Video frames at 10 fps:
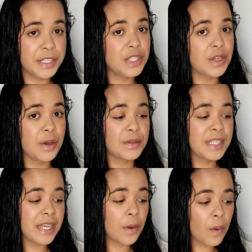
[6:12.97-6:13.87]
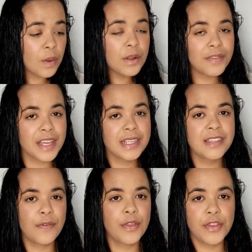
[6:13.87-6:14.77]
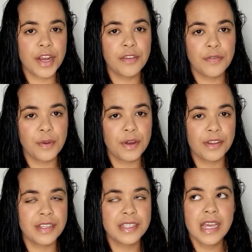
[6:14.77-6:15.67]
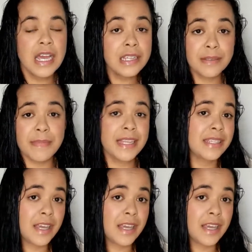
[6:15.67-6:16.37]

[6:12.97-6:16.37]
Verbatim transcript: So get all of these for $34 it's amazing.